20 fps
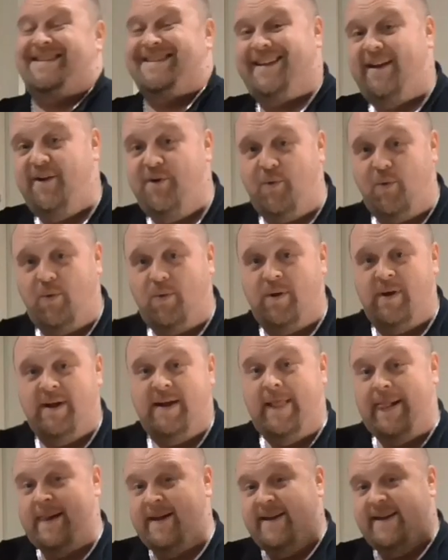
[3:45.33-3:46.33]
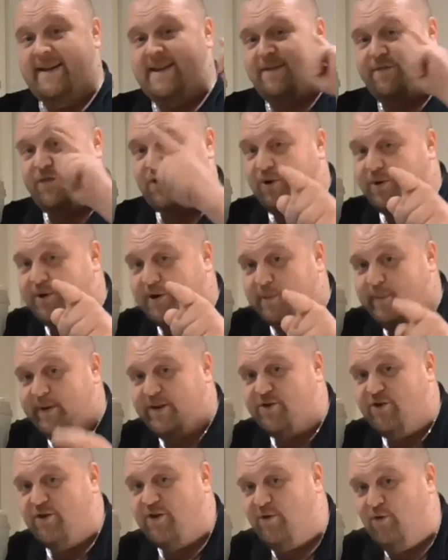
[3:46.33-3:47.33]
Now, if you're going to
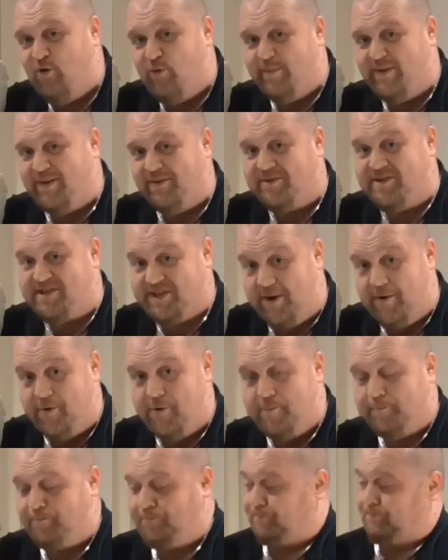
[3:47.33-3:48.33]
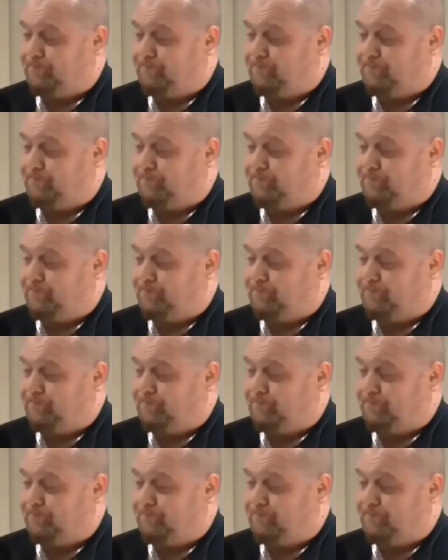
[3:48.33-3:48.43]
be doing an oatmeal stout,